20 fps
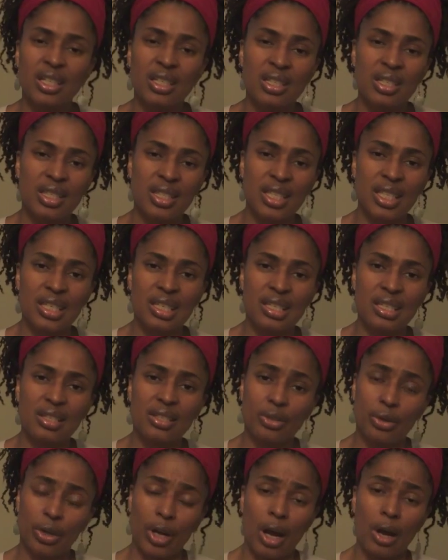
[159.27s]

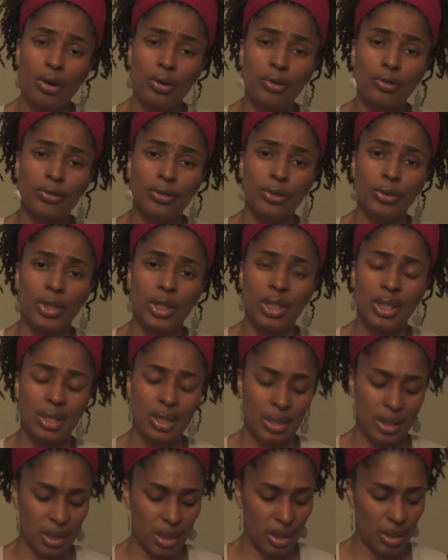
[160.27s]
cysts on our
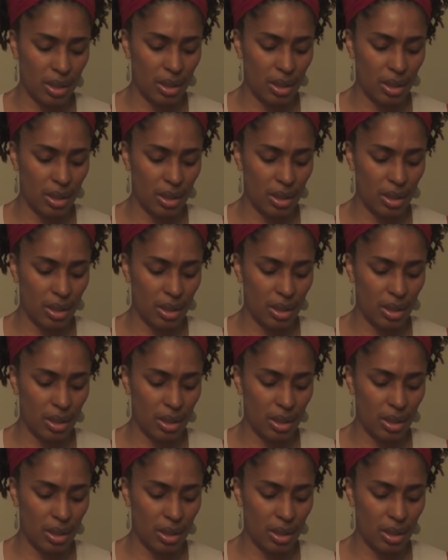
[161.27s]
ovaries,